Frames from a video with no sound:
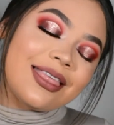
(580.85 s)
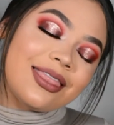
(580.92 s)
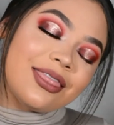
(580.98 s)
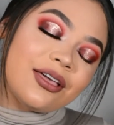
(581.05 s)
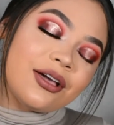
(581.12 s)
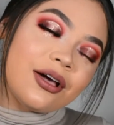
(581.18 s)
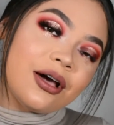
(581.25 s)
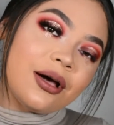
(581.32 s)
the
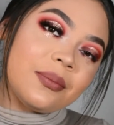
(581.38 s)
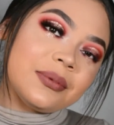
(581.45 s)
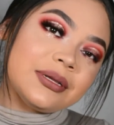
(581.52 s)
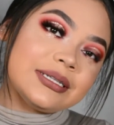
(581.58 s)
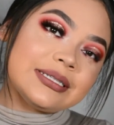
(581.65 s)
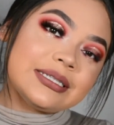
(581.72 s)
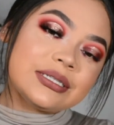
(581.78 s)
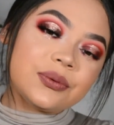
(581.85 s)

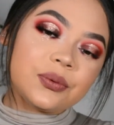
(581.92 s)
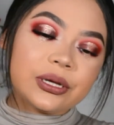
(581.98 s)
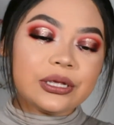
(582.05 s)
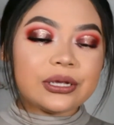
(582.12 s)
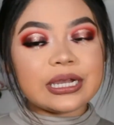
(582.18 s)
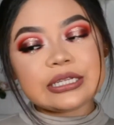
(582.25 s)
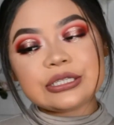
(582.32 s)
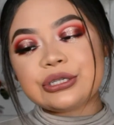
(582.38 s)
comments what you
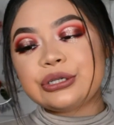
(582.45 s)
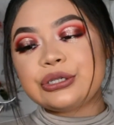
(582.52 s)
guys are